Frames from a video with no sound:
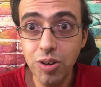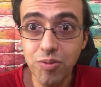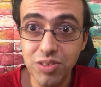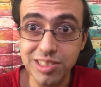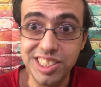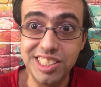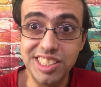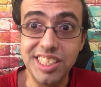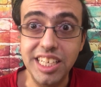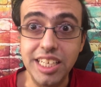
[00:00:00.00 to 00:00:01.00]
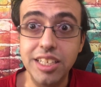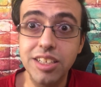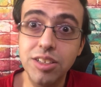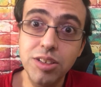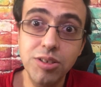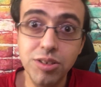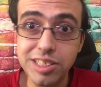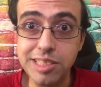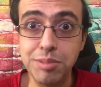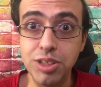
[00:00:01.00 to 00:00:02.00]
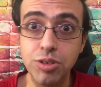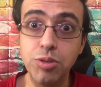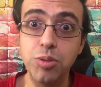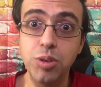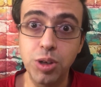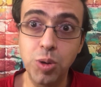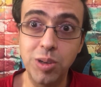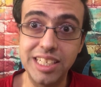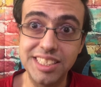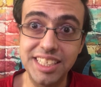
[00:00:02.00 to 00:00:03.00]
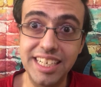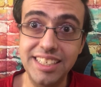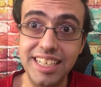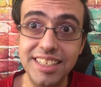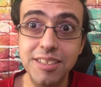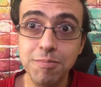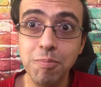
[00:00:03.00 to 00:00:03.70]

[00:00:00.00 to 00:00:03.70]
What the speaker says: versus the Smule recordings that I did.